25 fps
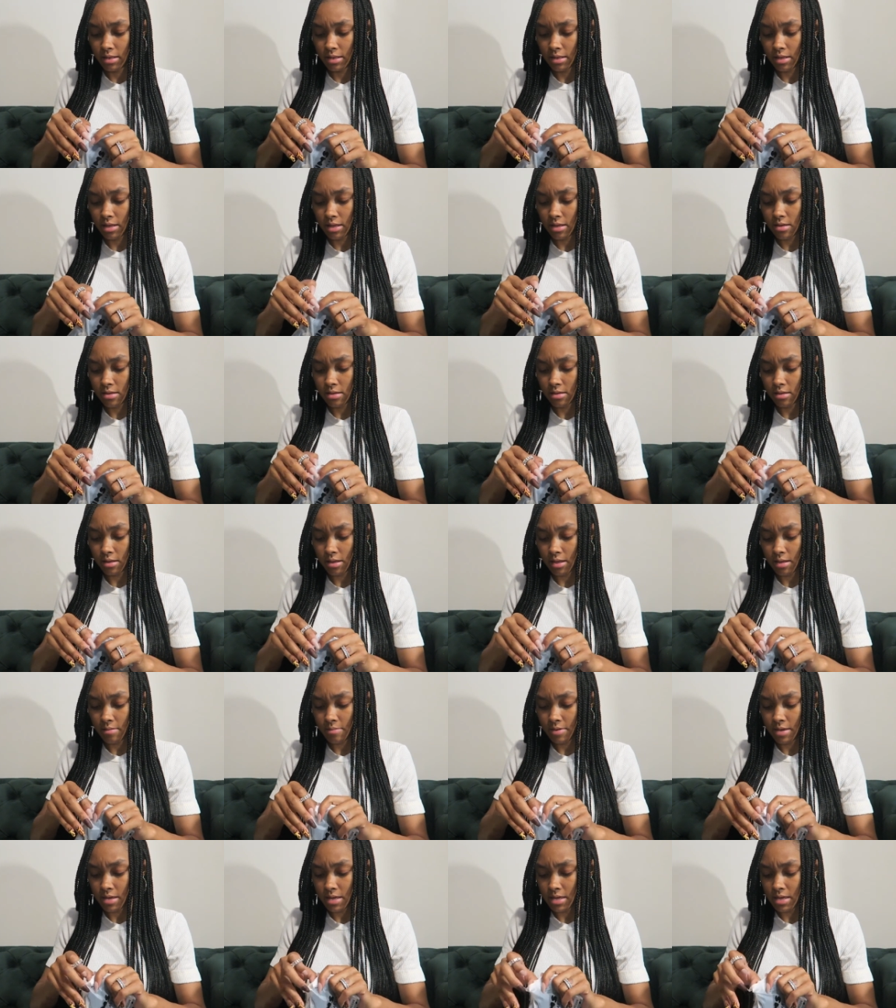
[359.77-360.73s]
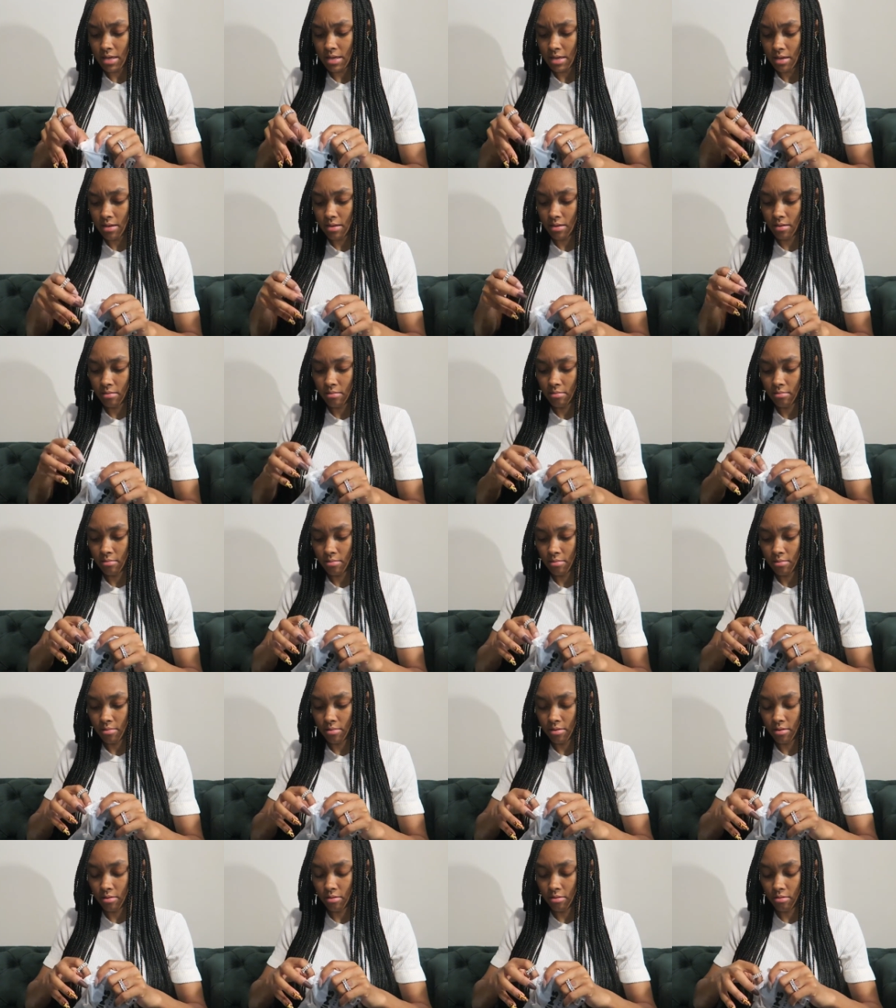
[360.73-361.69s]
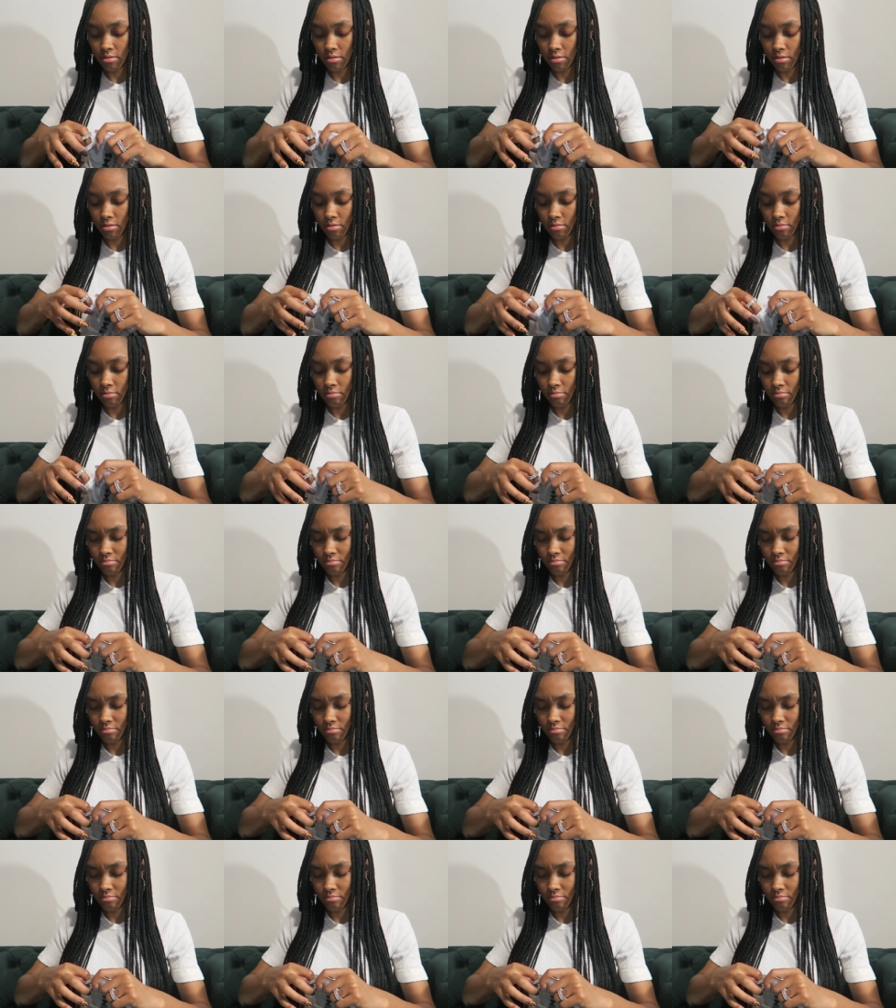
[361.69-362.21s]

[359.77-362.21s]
Sis, let me in. Here we go.